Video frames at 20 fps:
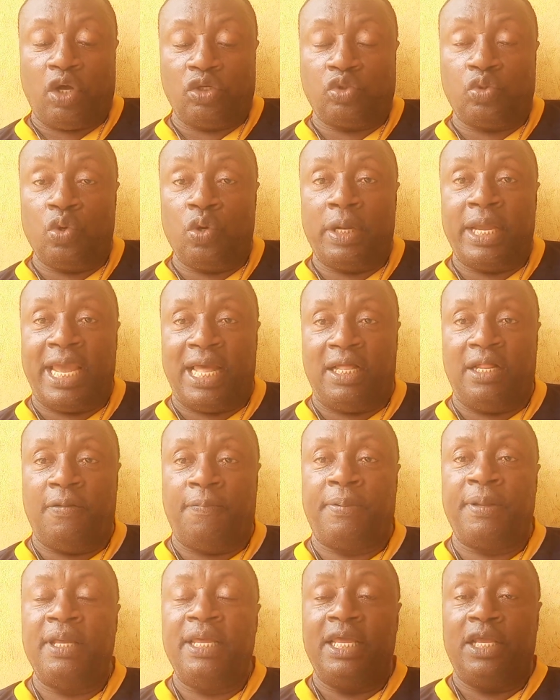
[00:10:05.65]
also
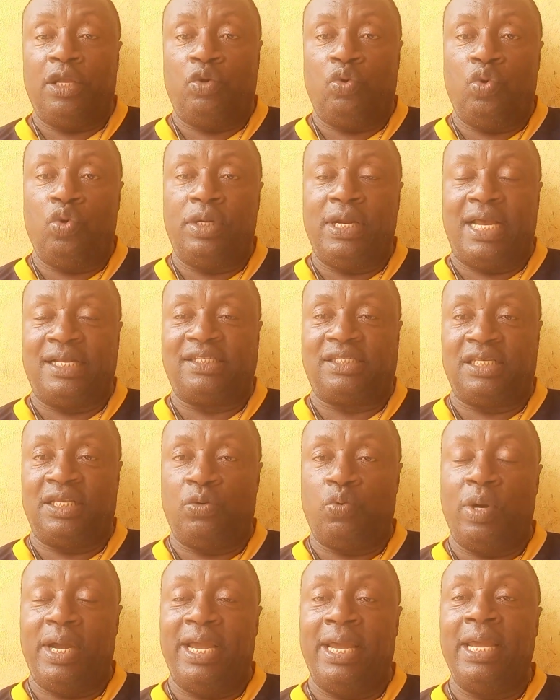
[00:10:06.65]
help in
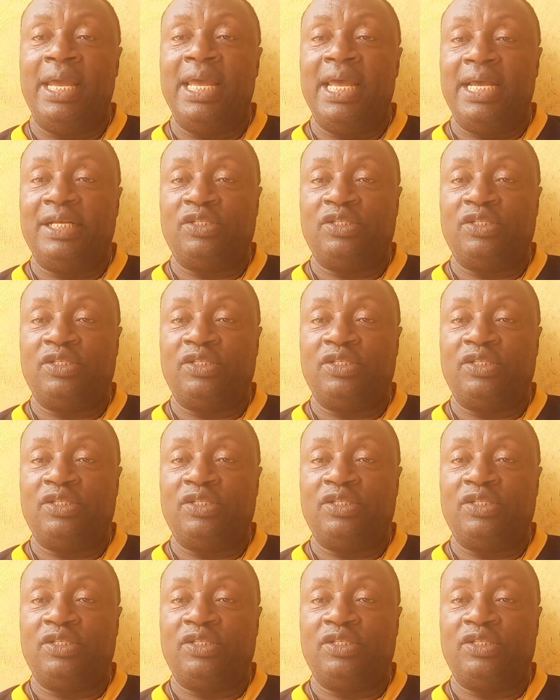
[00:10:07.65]
lunacy where